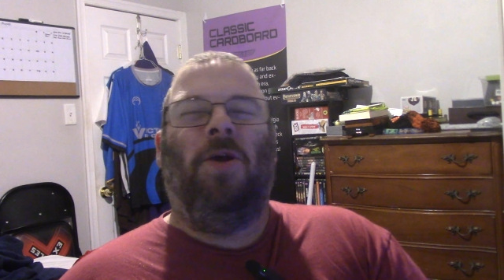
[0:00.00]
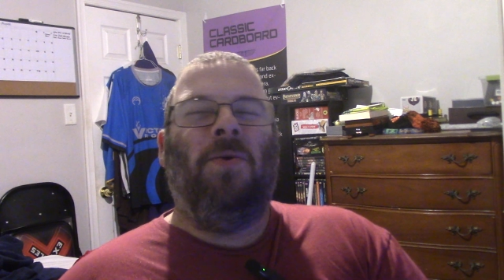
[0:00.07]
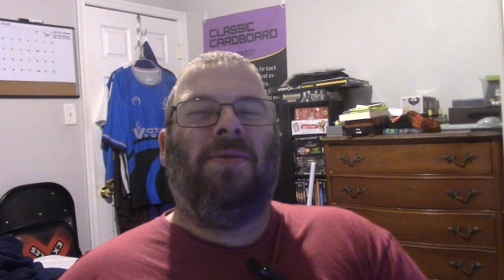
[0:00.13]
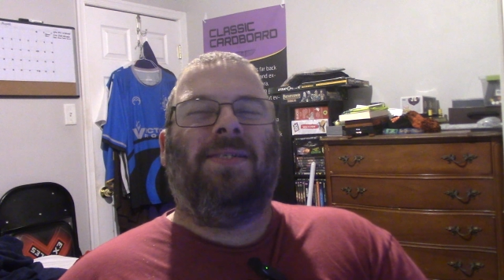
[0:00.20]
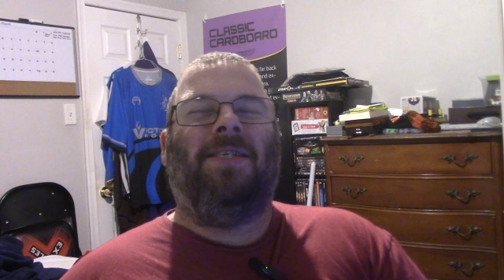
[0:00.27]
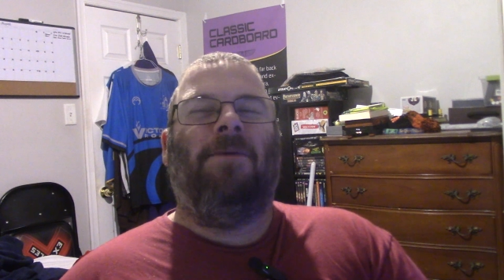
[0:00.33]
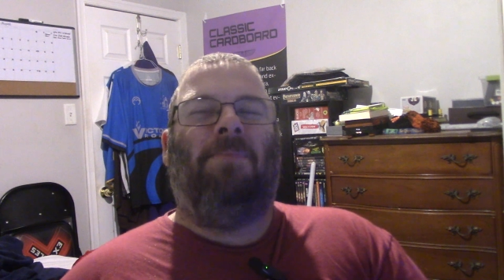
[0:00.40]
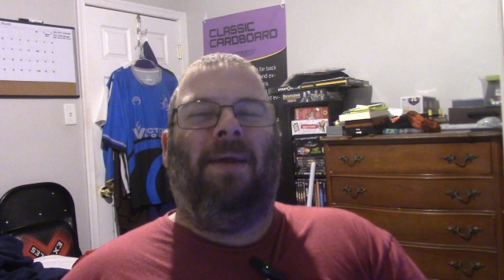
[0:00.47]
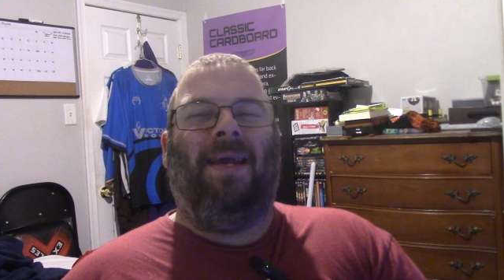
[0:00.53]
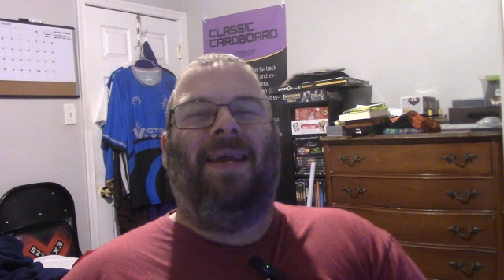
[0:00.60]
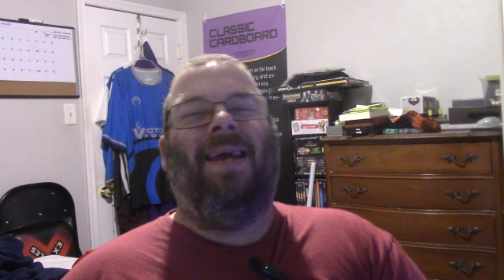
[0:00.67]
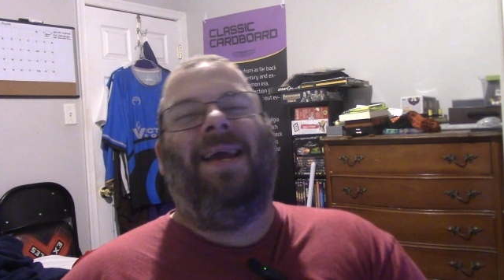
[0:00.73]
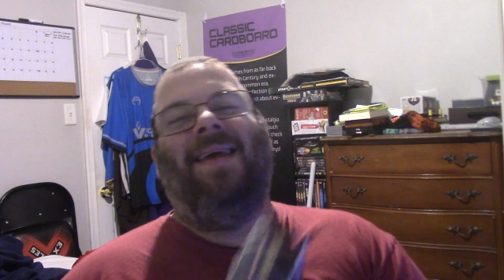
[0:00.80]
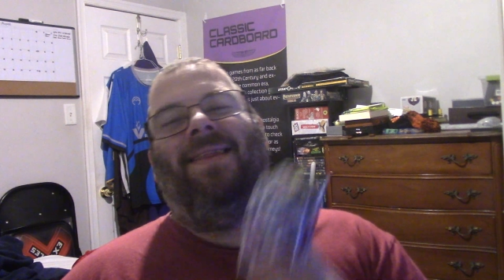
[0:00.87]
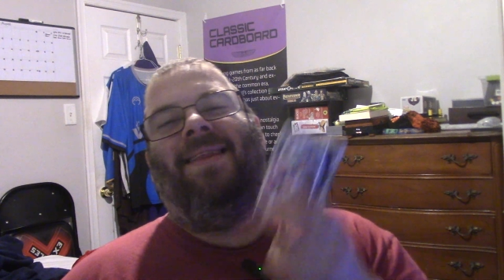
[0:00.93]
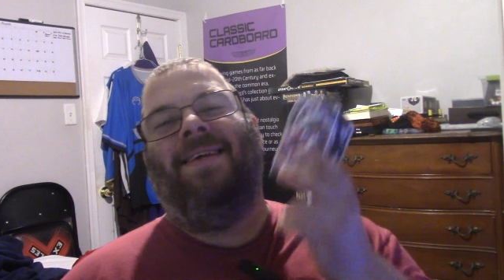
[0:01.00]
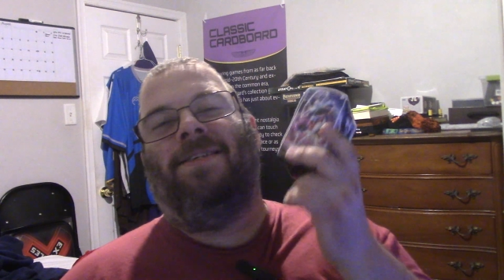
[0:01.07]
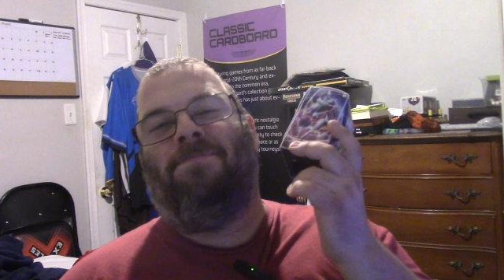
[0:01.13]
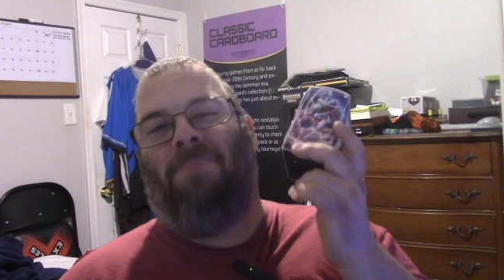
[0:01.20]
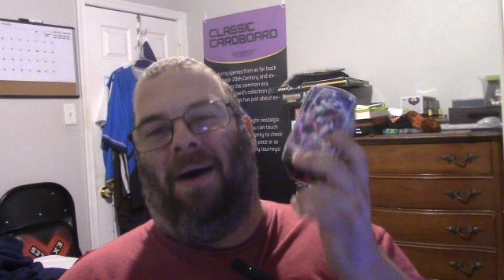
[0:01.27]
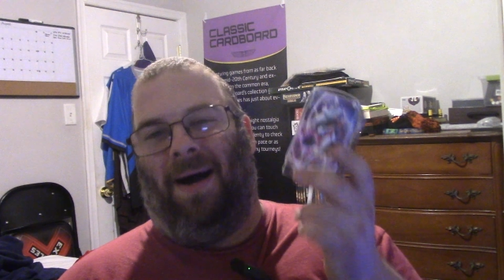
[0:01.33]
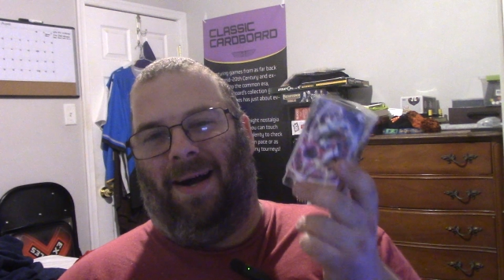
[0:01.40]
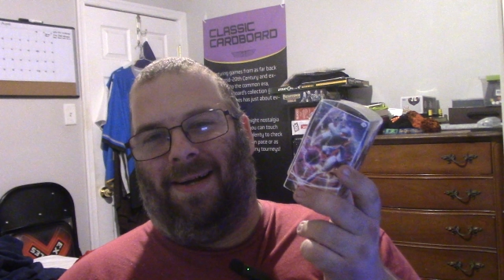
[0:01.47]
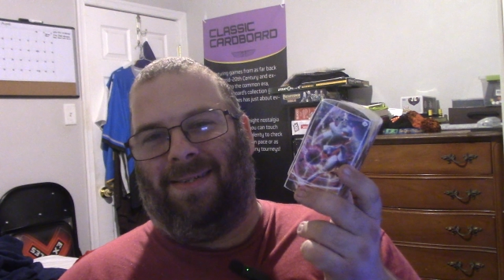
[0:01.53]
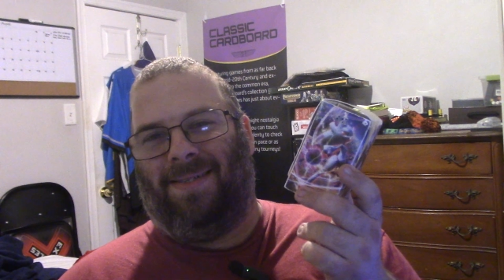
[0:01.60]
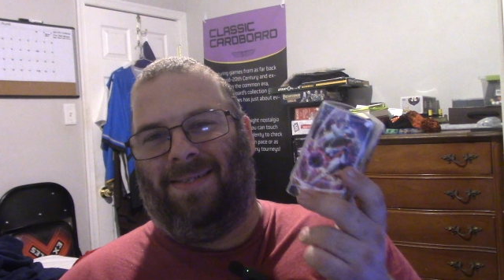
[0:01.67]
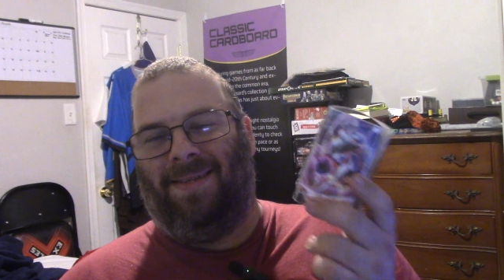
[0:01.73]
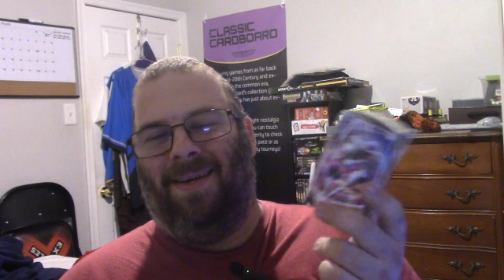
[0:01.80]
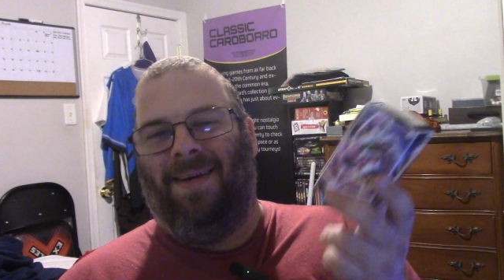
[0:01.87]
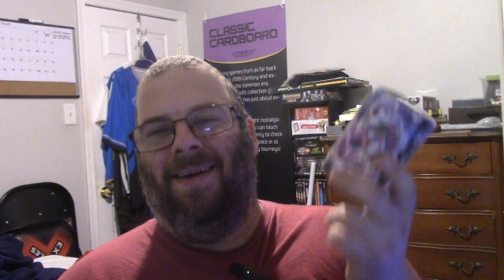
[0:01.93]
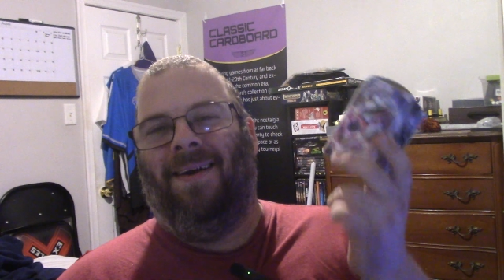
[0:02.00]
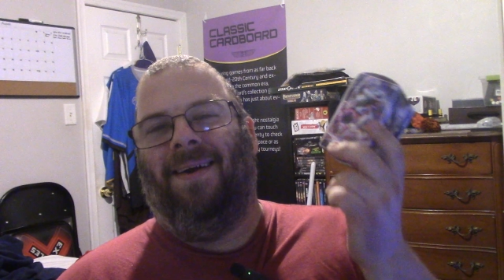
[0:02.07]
used to be in this box,